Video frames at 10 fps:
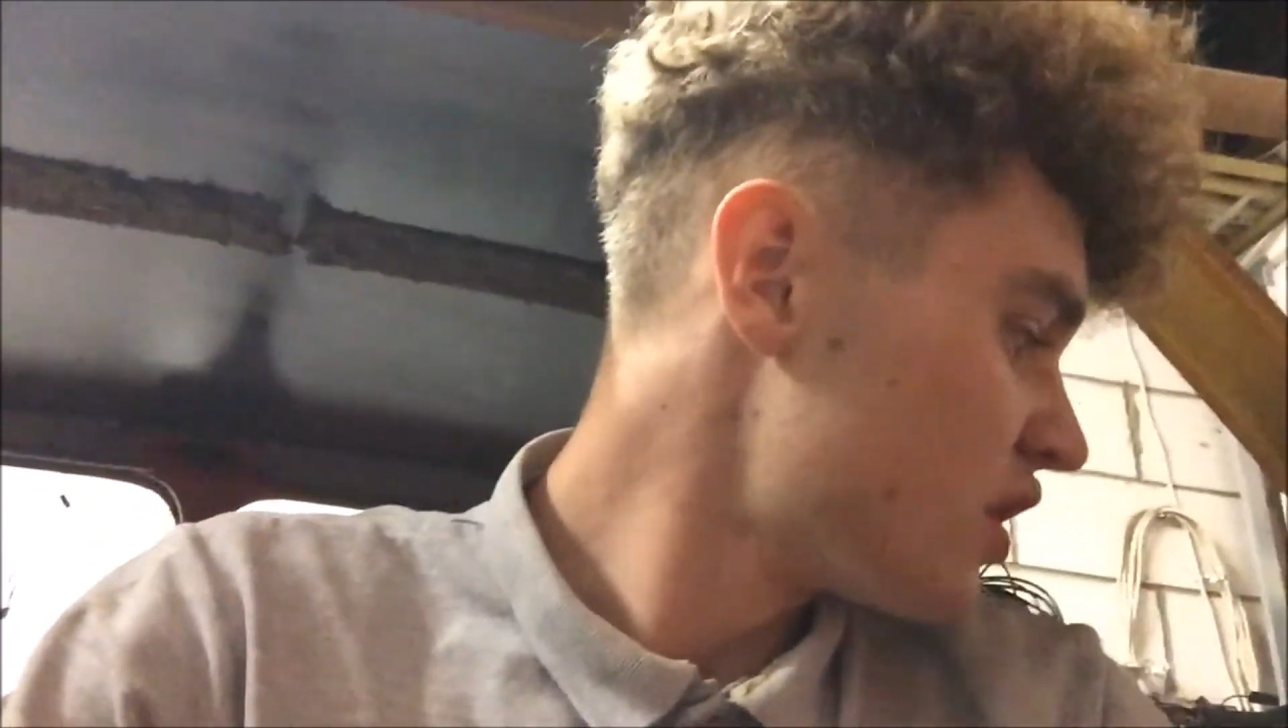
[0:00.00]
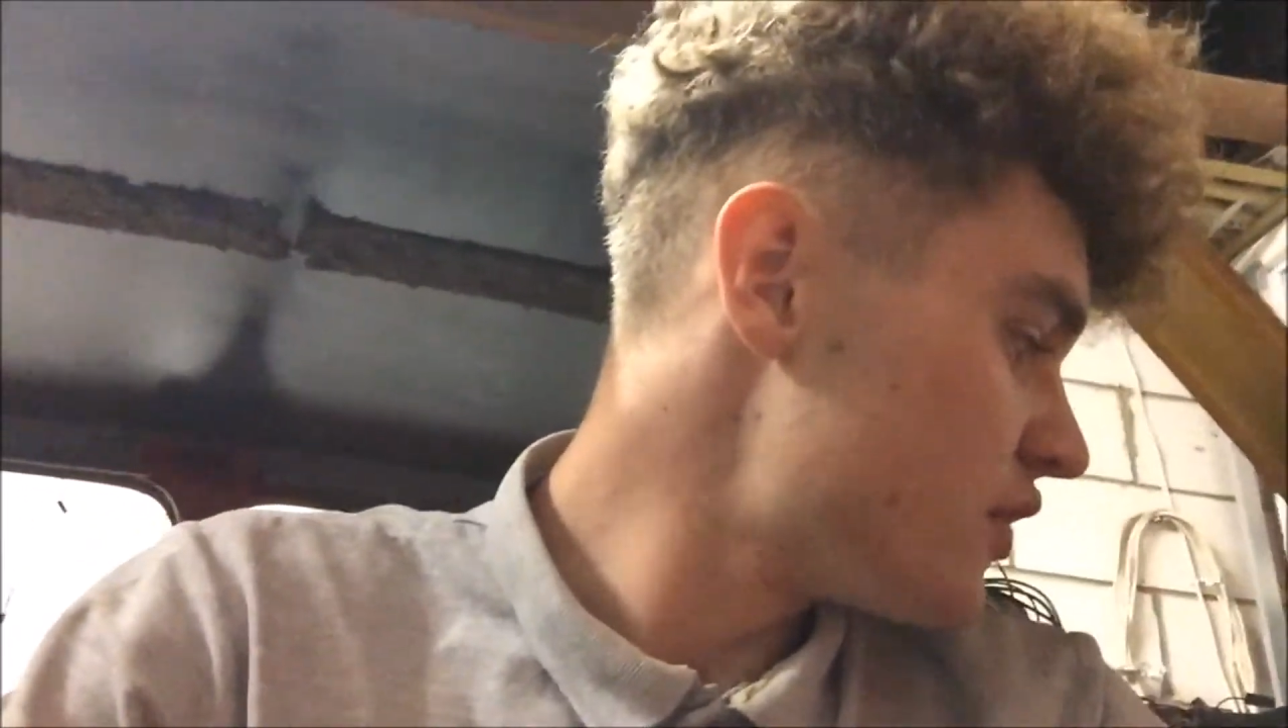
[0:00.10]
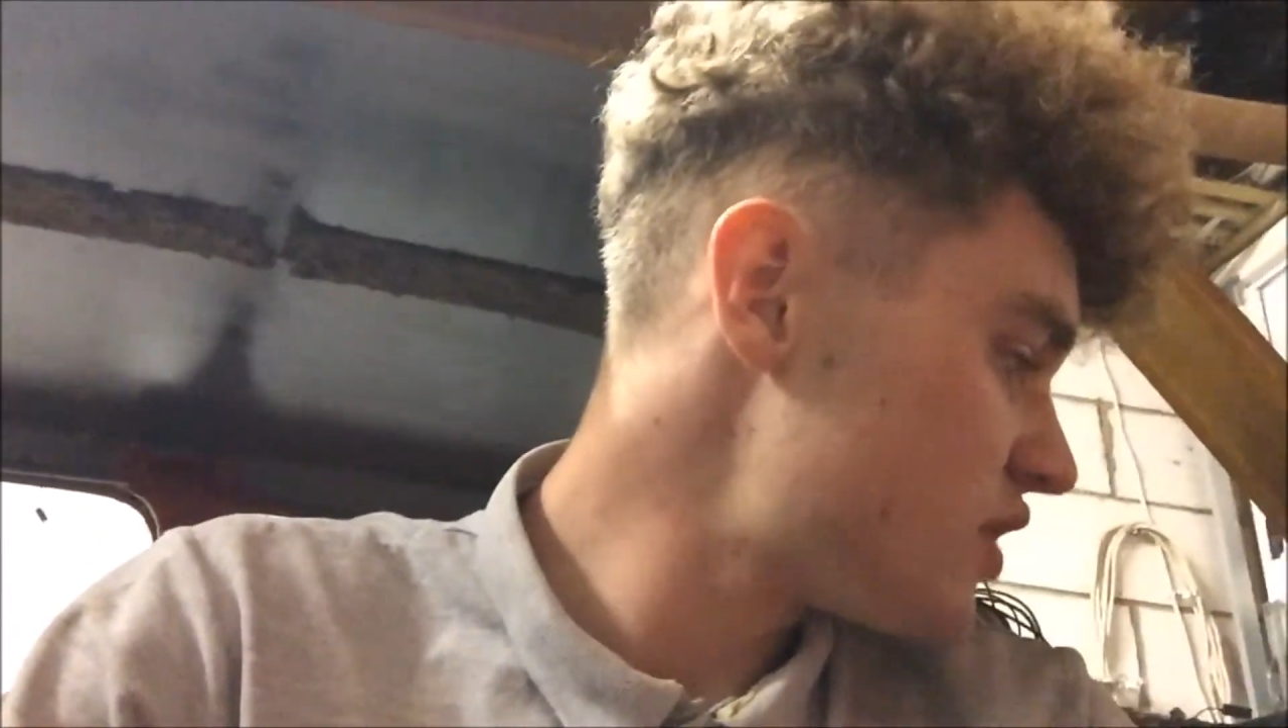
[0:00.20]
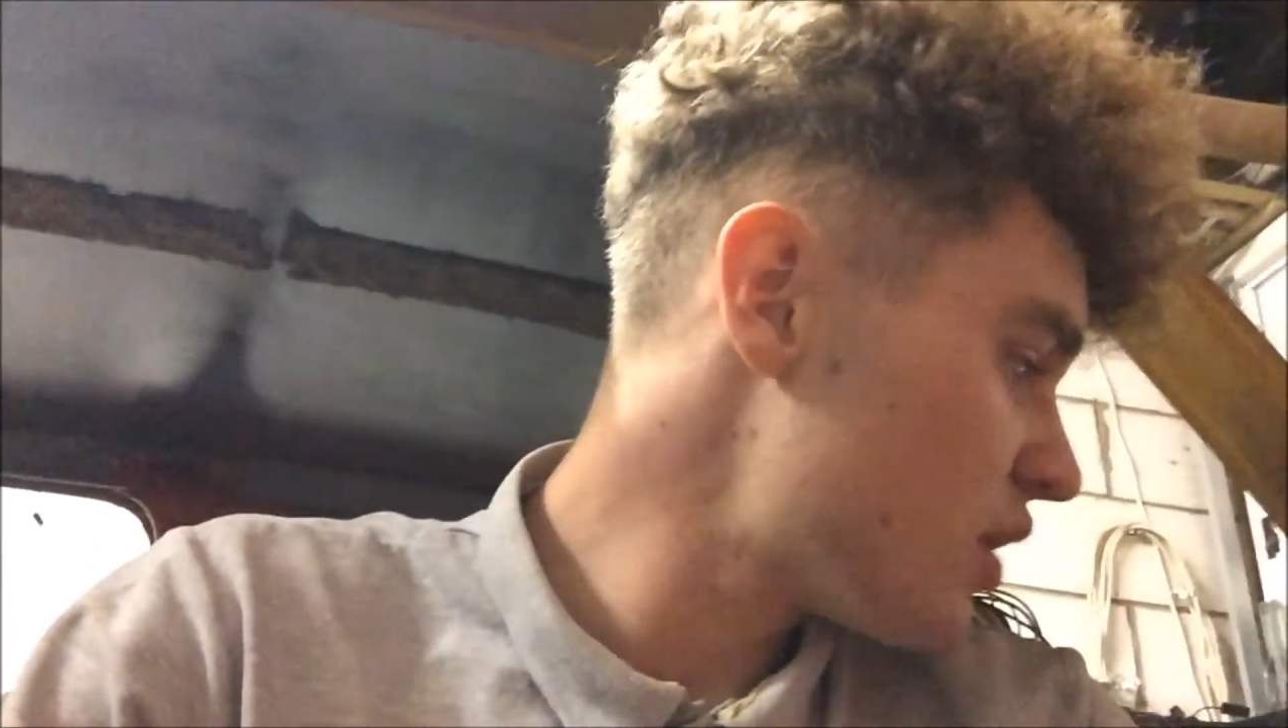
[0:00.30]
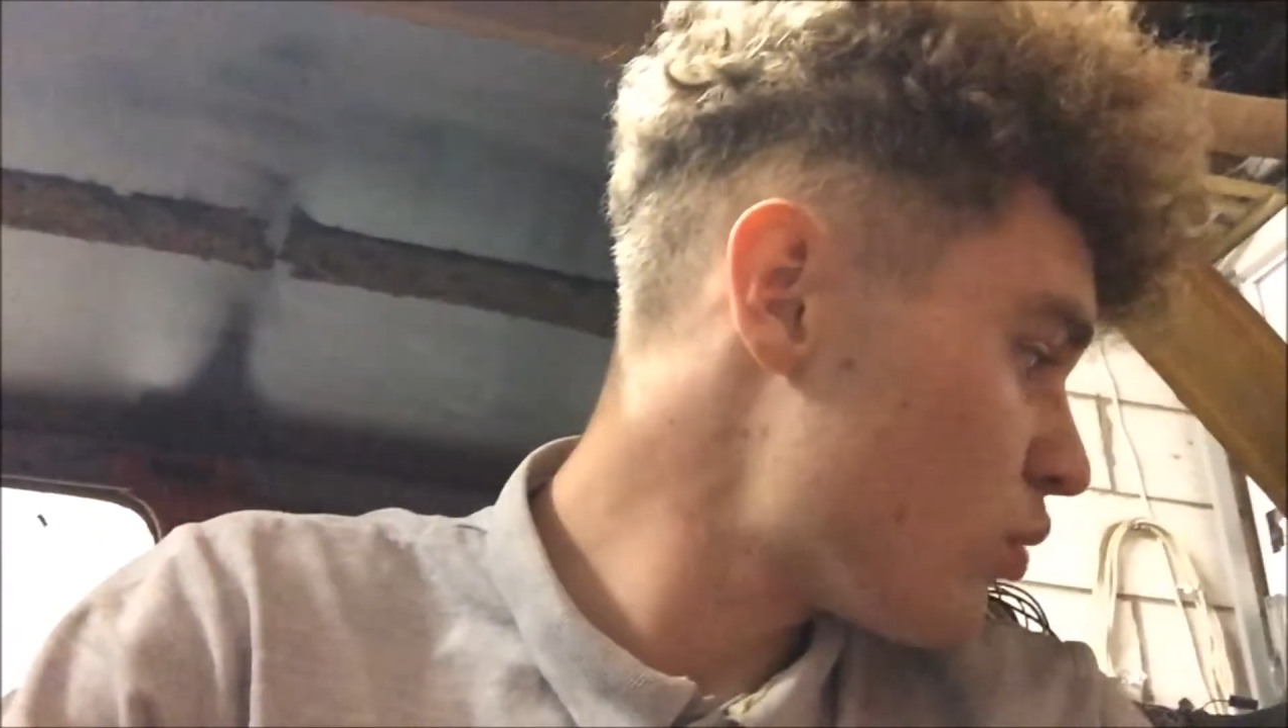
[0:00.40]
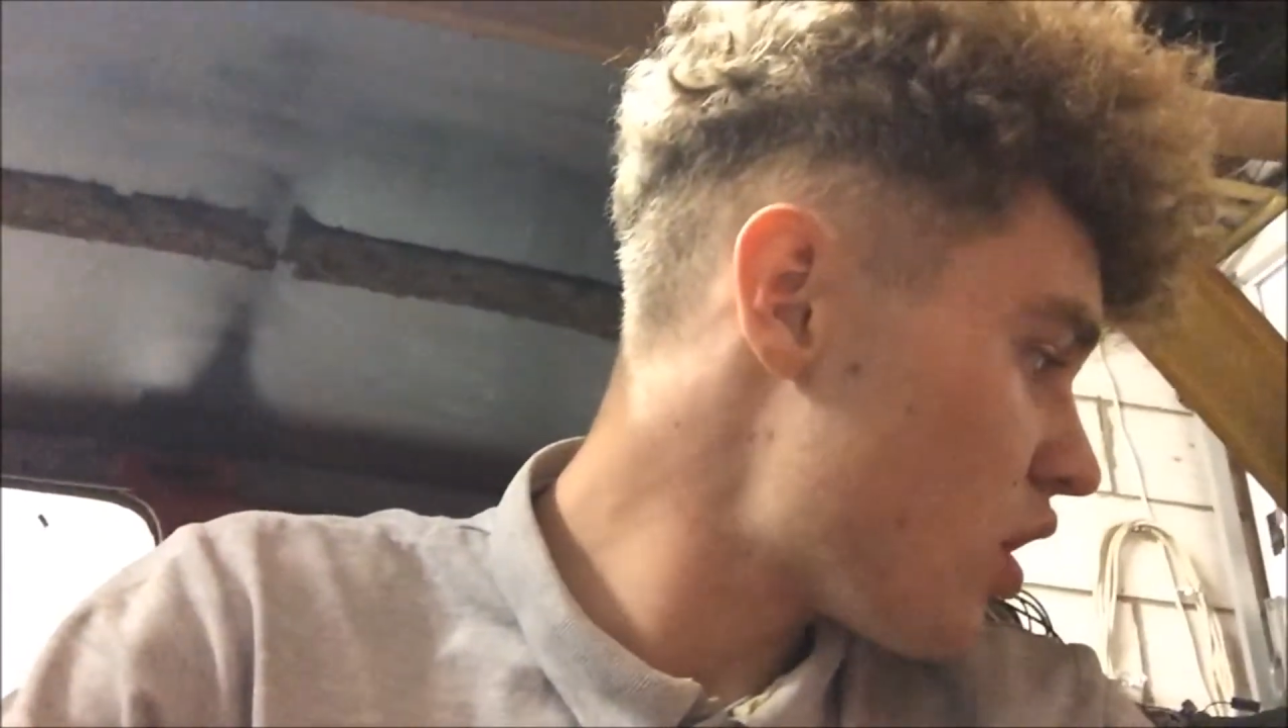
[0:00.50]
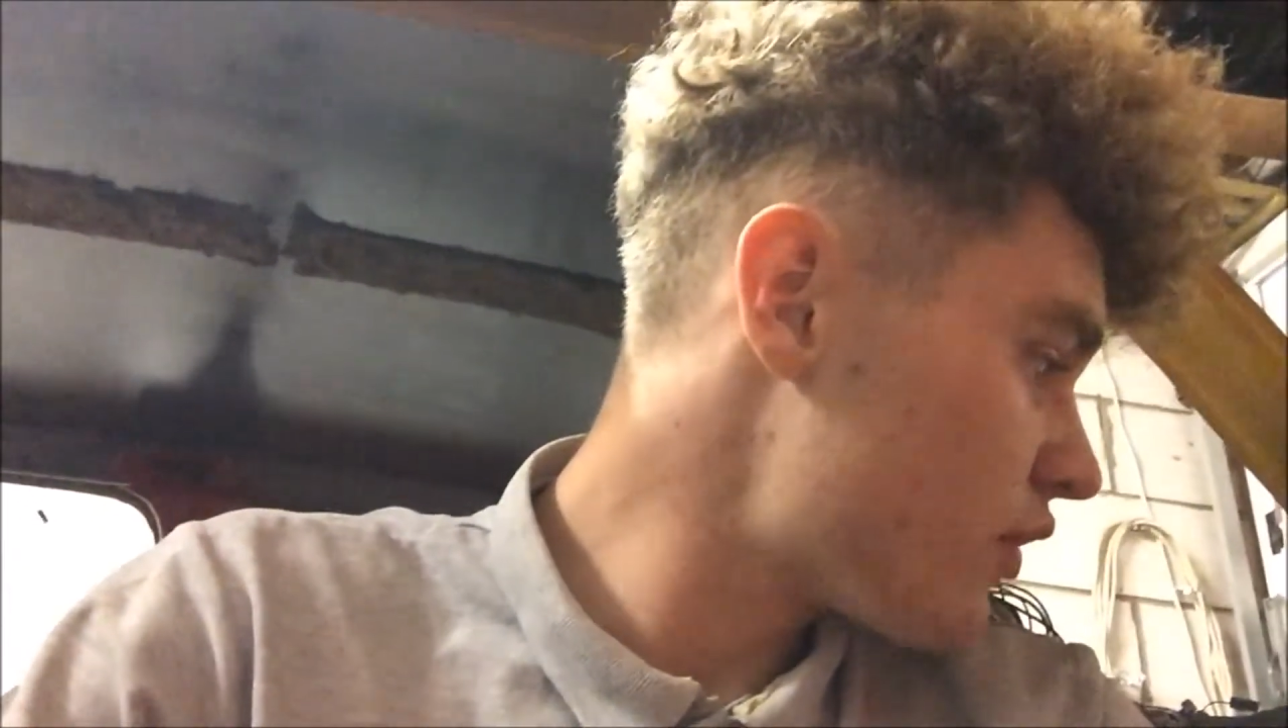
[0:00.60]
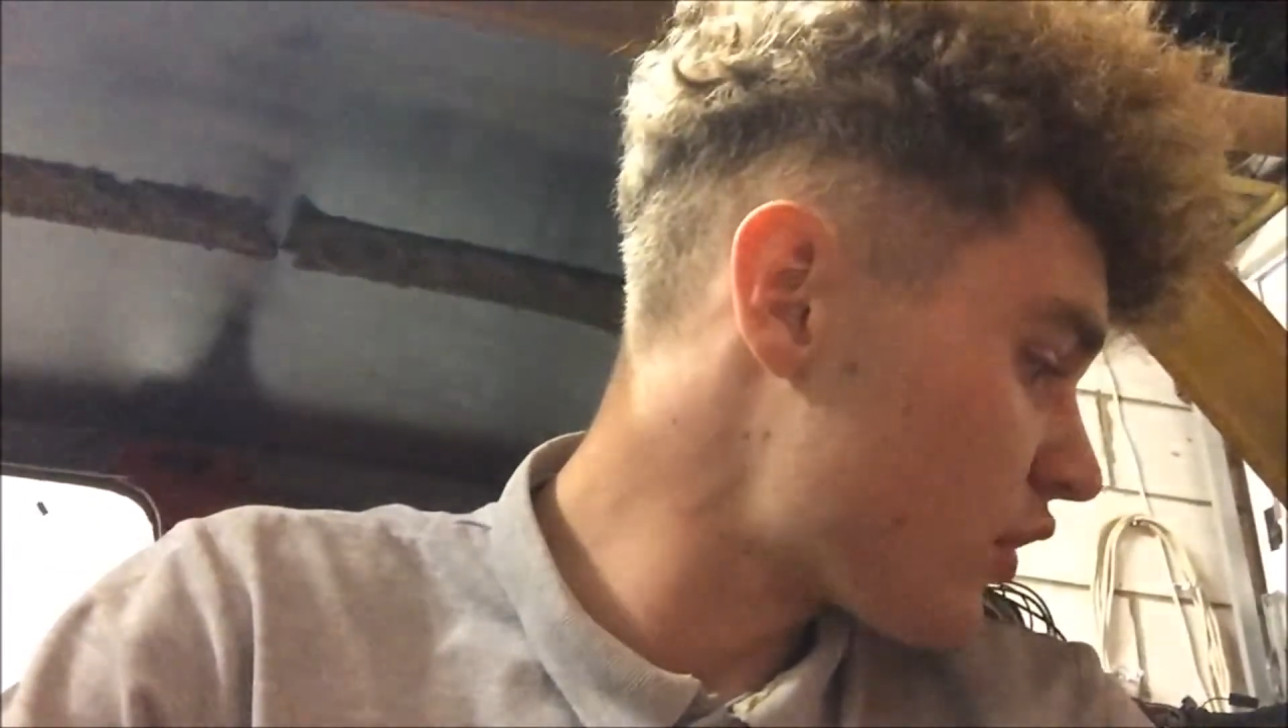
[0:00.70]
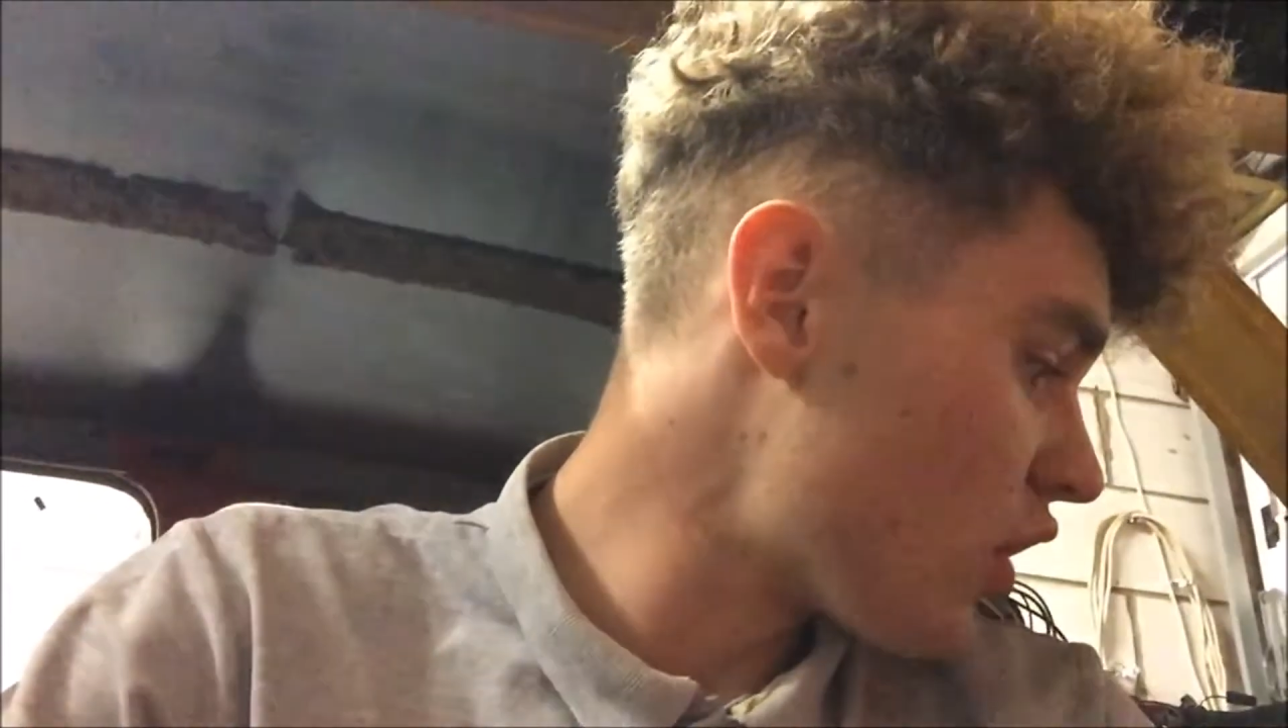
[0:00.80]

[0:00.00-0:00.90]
You've seen what I've